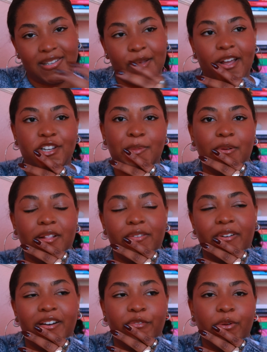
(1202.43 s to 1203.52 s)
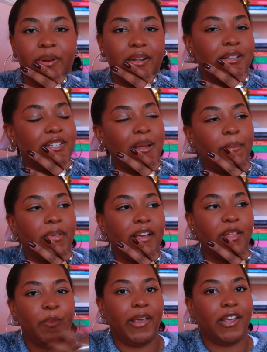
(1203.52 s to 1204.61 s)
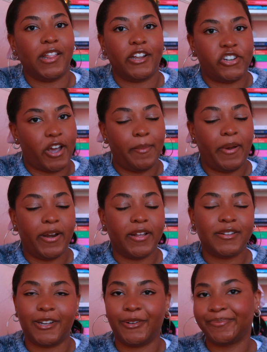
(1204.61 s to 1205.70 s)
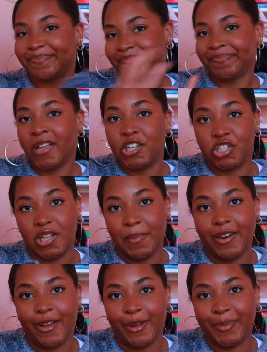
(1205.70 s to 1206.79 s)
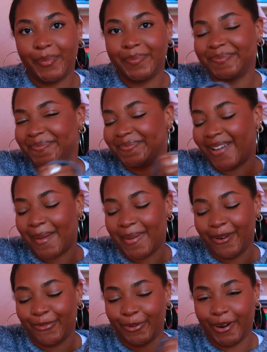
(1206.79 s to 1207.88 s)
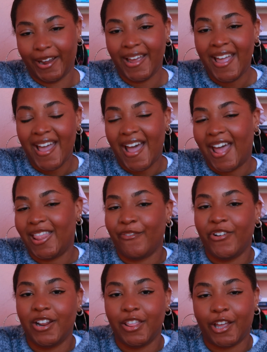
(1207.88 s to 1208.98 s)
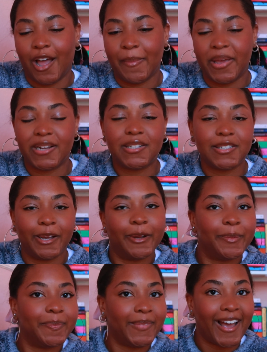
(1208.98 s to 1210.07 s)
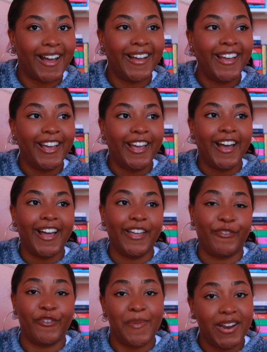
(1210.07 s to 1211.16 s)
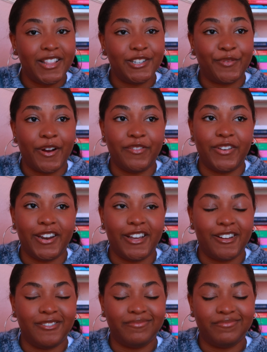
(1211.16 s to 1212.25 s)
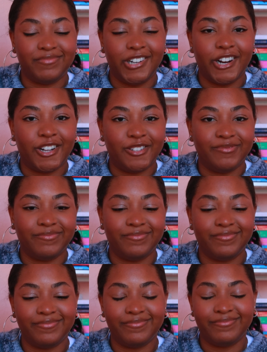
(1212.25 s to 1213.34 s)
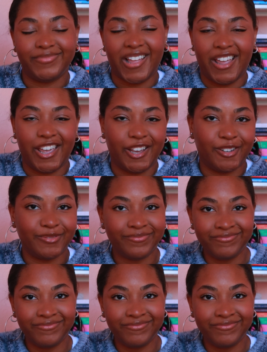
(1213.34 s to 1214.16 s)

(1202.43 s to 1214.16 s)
That'd actually be really fun if we're reading the same thing and we could like chat about it. So just let me know. I'm here for it. I love reading the comments. So yeah, if you've made it this far in the video, girl, thank you.